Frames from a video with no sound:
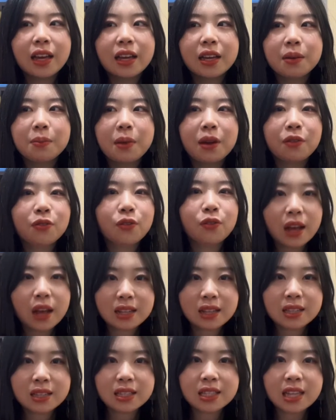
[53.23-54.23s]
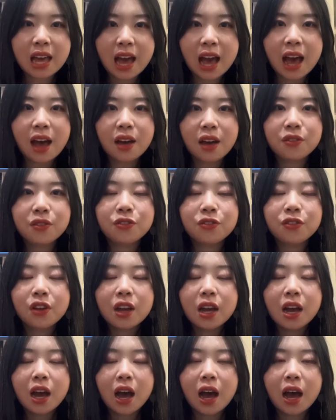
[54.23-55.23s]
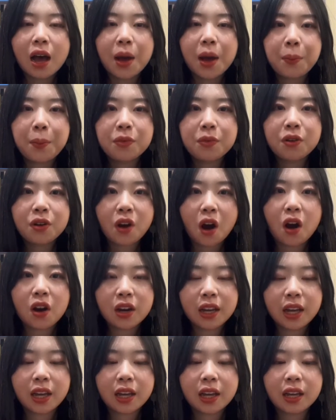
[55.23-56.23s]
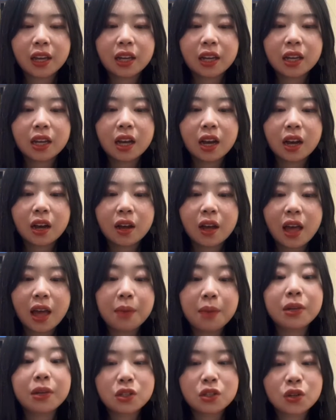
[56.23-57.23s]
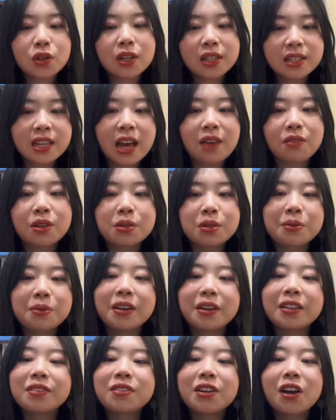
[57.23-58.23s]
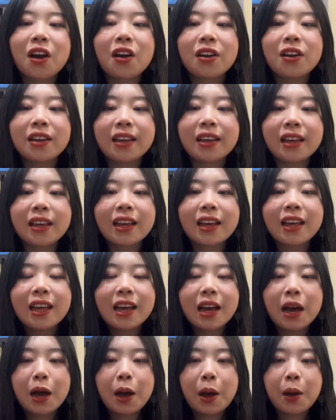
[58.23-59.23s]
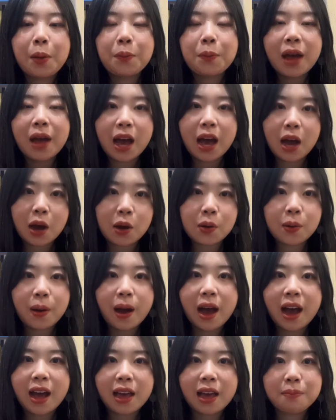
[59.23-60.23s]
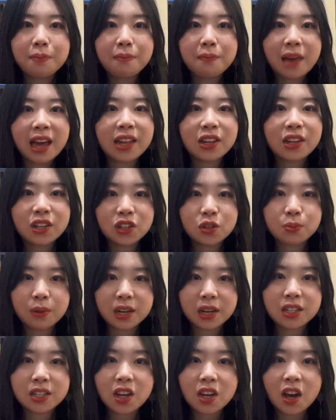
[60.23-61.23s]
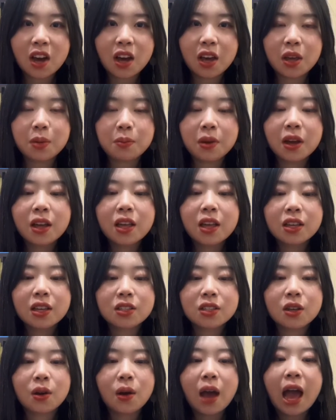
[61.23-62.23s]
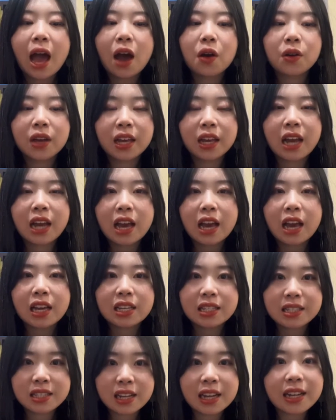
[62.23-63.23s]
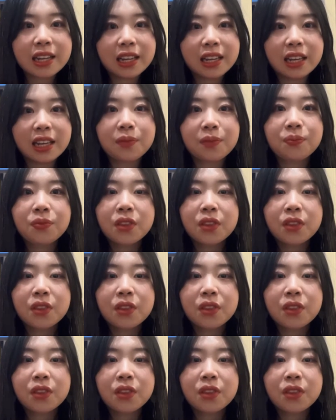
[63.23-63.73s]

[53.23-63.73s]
my friends have regarding, and my students have as well, regarding how I manage my time. So how can I study